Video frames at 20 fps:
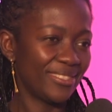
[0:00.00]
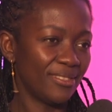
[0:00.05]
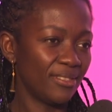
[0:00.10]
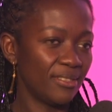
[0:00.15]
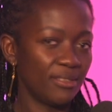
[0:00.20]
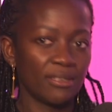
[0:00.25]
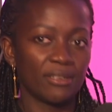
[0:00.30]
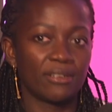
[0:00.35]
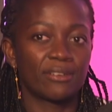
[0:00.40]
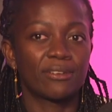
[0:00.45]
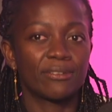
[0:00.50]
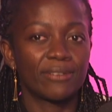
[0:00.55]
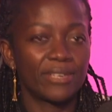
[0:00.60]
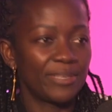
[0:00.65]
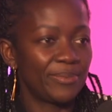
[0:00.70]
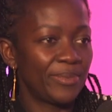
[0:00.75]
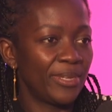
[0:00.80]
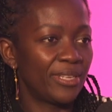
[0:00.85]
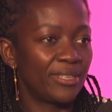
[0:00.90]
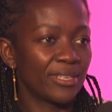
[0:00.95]

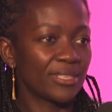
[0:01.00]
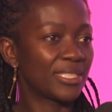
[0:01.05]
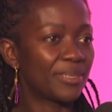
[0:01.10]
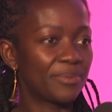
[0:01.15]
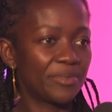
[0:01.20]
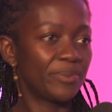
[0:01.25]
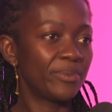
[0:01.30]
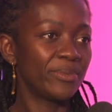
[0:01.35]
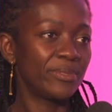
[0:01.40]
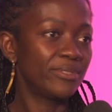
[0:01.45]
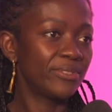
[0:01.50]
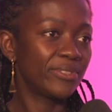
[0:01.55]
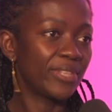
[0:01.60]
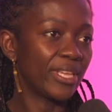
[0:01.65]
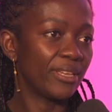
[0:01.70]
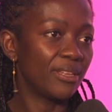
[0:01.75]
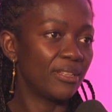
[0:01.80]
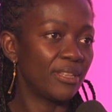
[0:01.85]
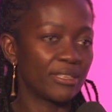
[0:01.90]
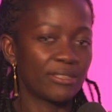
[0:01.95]
incredibly unacceptable
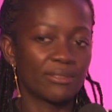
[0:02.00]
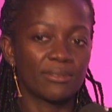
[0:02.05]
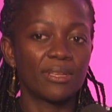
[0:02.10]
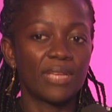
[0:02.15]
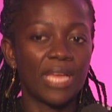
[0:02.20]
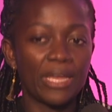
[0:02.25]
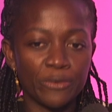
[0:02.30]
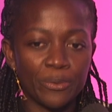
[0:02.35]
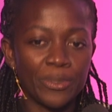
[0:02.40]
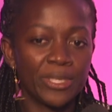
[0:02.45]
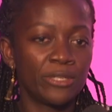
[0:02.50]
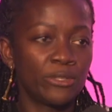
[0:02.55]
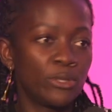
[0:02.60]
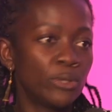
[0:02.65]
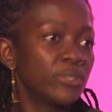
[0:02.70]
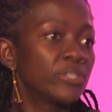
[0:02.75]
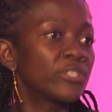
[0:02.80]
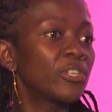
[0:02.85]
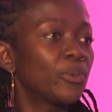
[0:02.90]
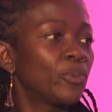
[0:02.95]
today. Everybody
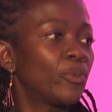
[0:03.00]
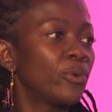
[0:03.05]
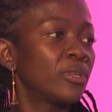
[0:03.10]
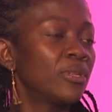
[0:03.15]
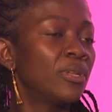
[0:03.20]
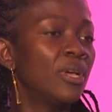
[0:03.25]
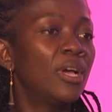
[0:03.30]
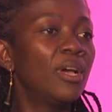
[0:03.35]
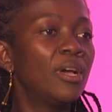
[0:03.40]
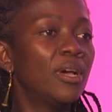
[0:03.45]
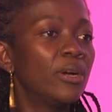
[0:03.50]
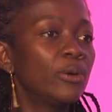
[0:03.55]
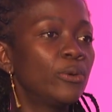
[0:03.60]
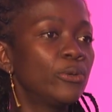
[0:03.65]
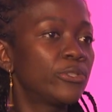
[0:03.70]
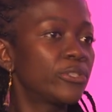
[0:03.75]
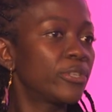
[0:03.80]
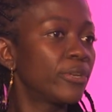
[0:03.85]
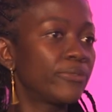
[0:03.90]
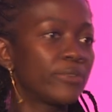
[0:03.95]
knows someone who
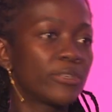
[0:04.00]
suffered